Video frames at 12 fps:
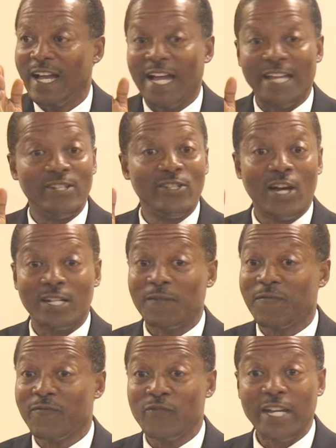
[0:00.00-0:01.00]
and not
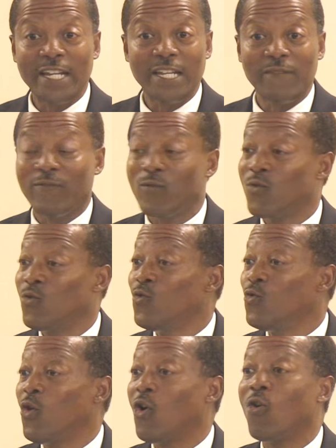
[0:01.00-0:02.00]
afraid if
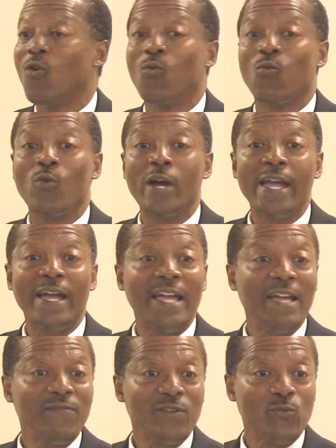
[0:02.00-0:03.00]
who or
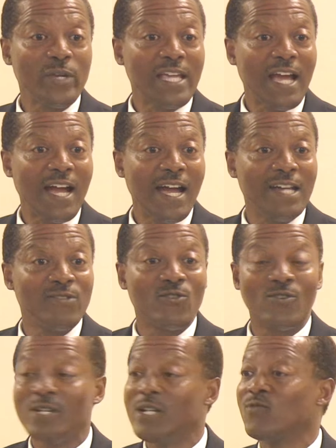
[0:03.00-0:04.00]
wherever we are and
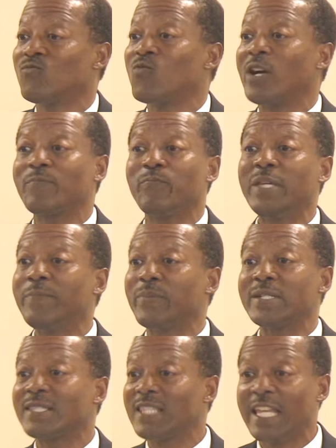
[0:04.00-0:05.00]
what
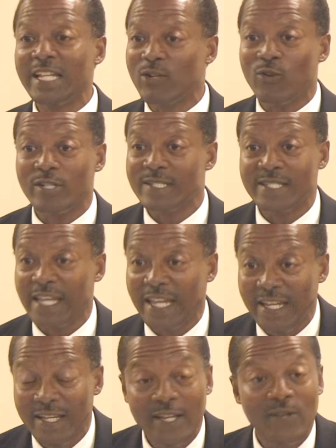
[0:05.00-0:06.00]
people think or
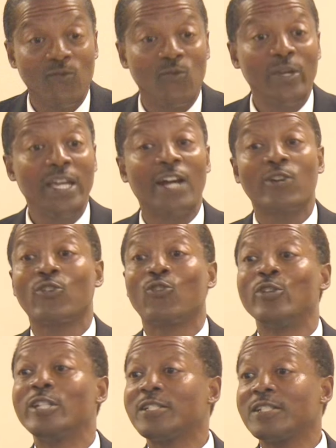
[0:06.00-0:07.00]
say, we are
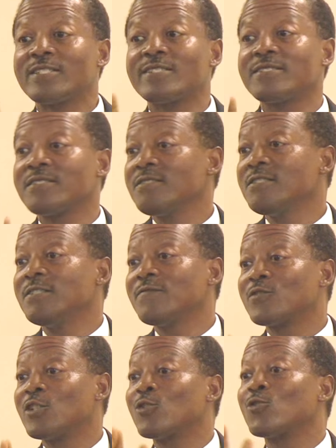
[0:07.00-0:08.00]
going to
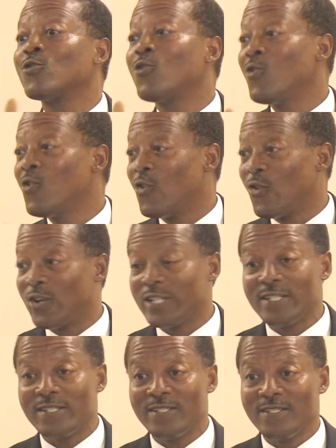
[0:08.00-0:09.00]
serve the
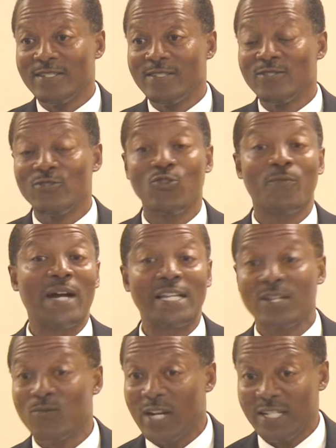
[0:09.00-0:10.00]
Lord no
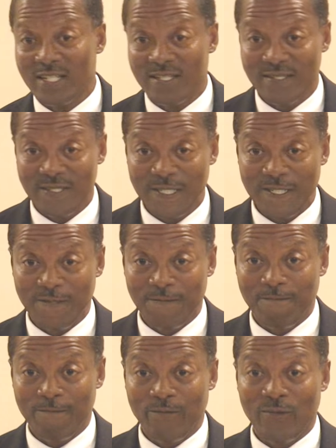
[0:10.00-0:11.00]
matter what.
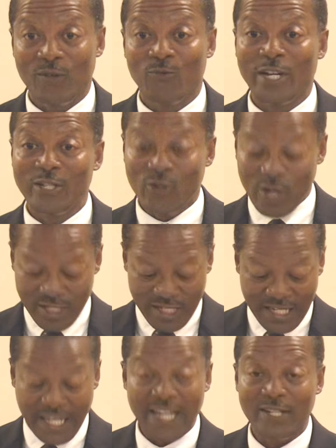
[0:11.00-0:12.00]
When God
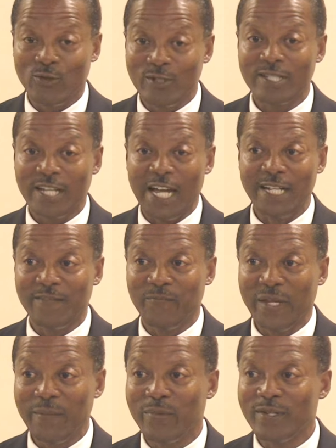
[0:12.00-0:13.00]
could get those kind of
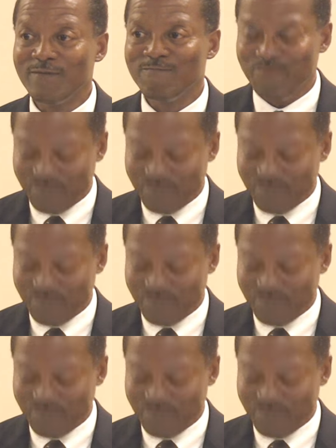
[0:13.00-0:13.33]
people,